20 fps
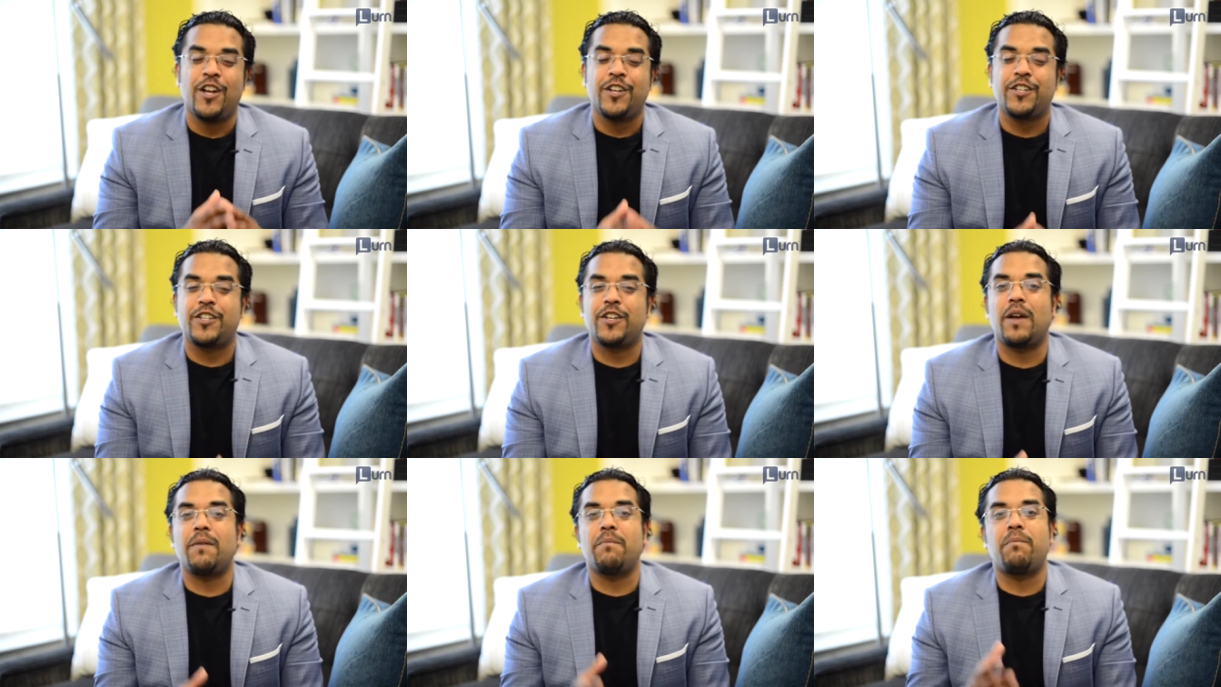
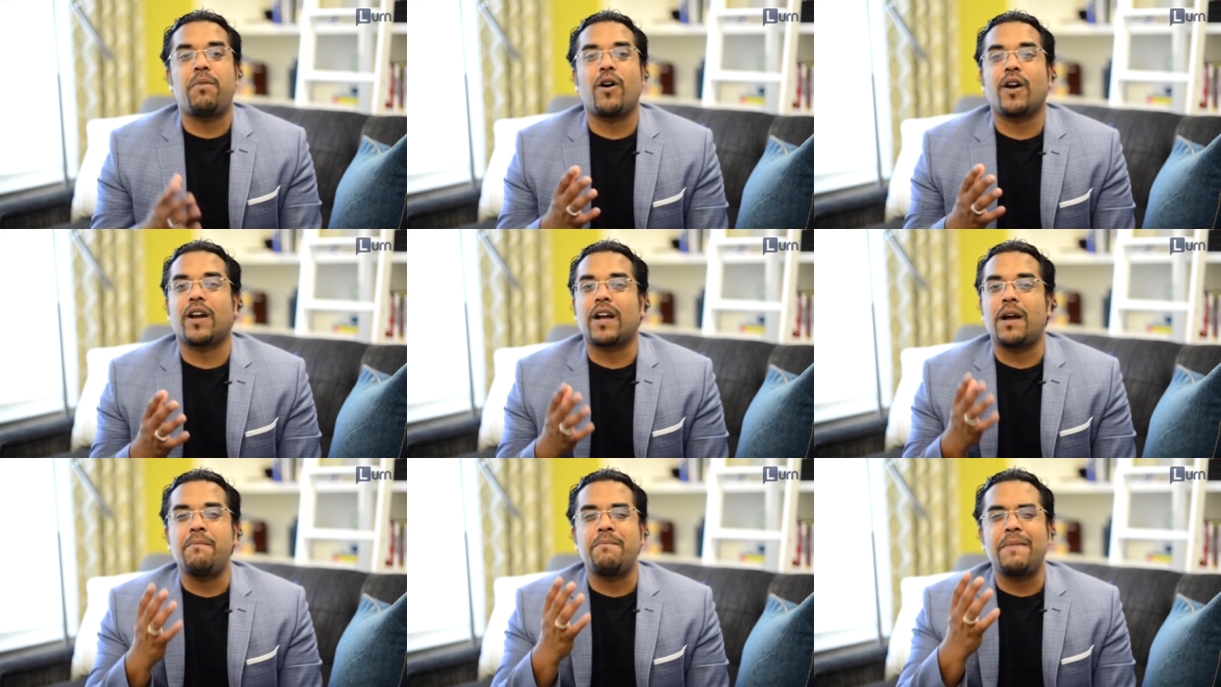to
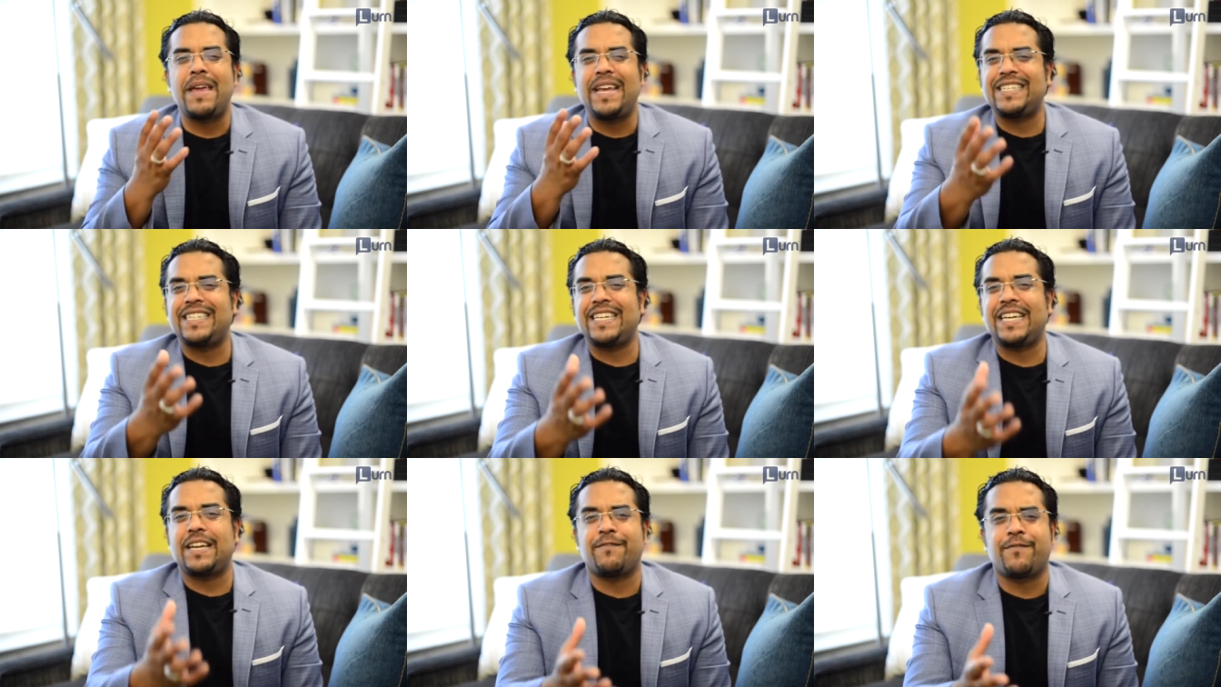embark
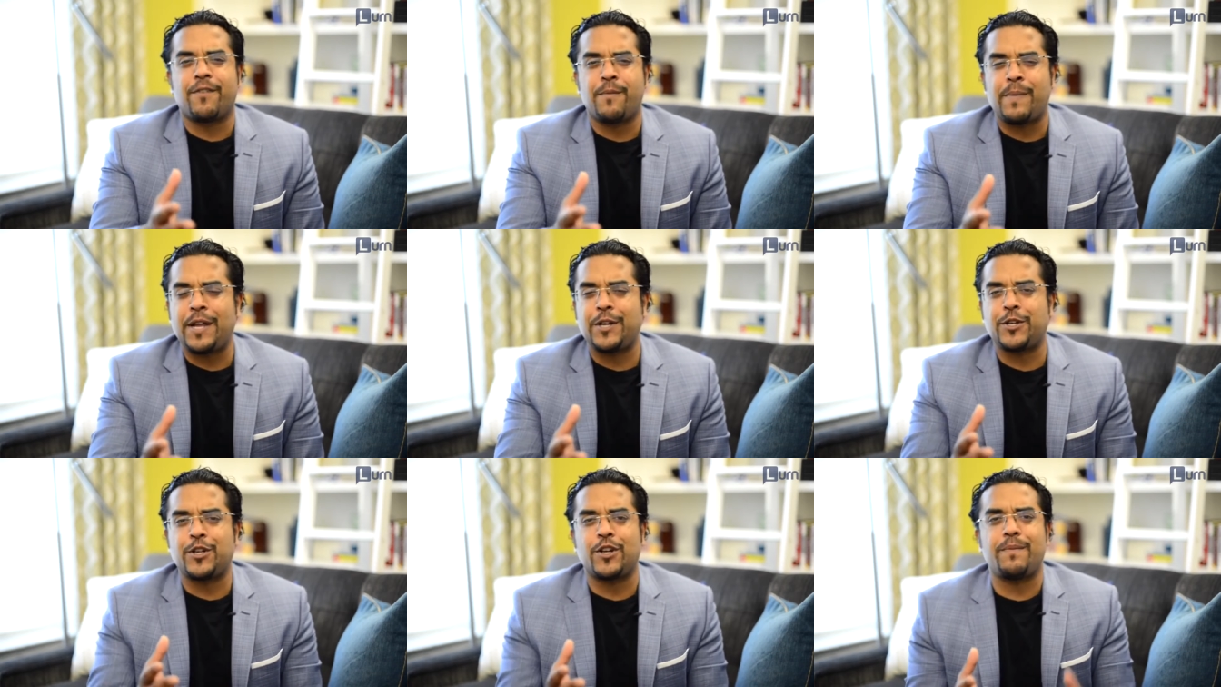amazing
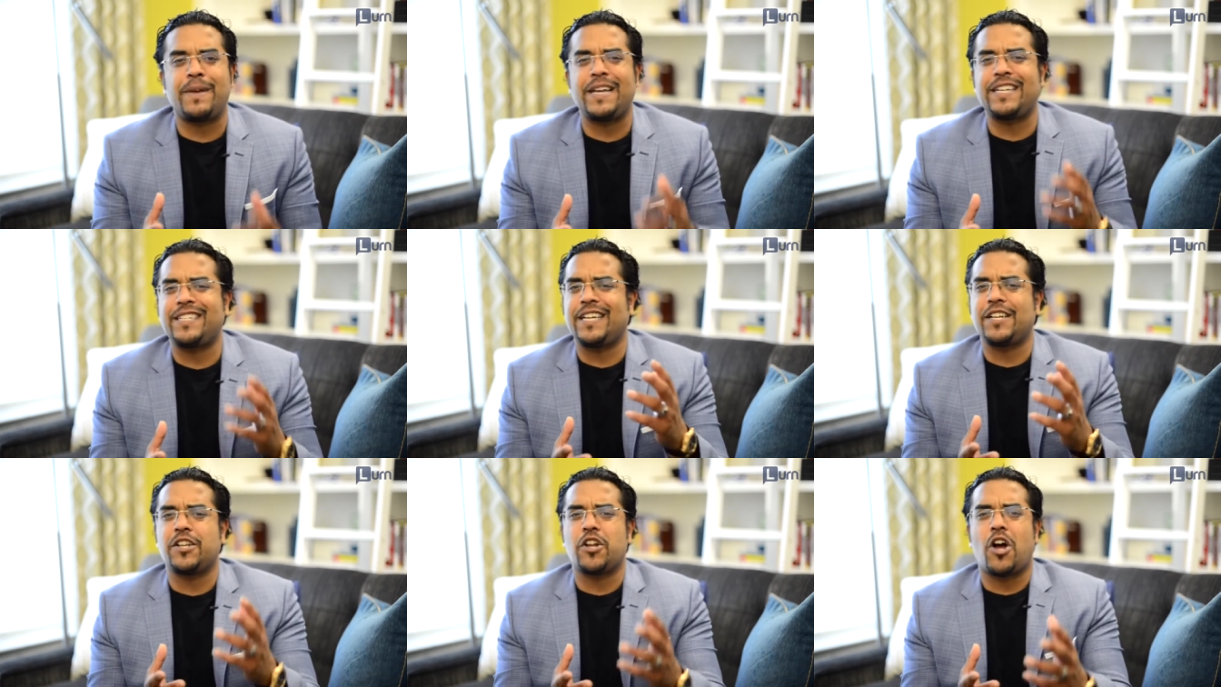information,
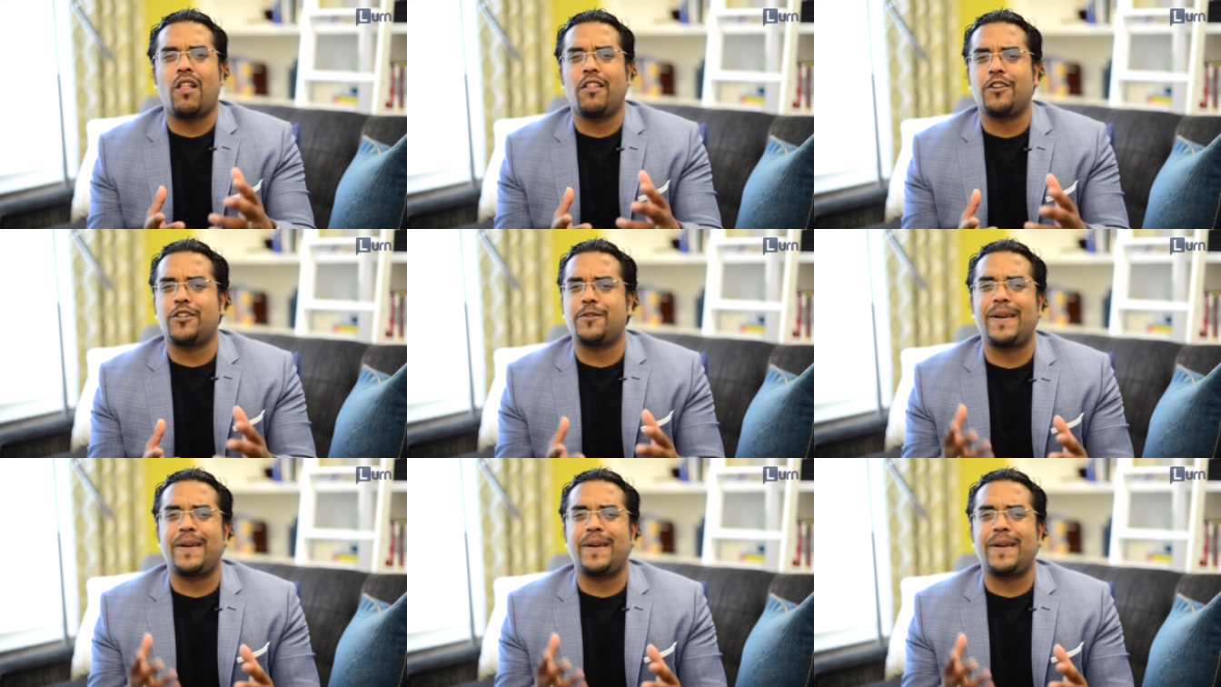amazing knowledge,